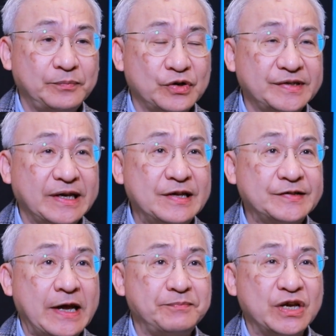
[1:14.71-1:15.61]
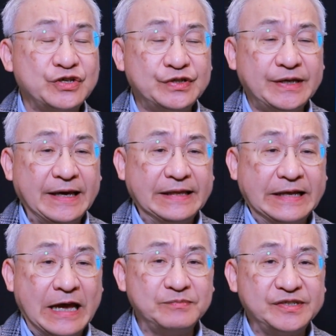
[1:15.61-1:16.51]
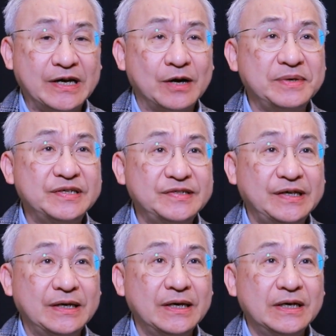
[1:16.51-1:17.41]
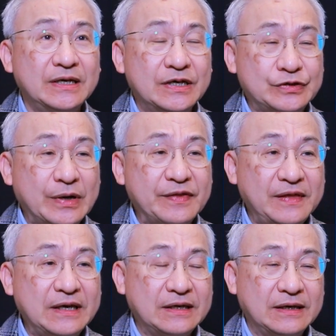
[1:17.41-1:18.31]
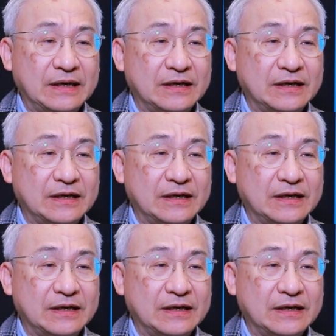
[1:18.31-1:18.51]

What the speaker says: prostate cancer, especially in mCRPC, so I think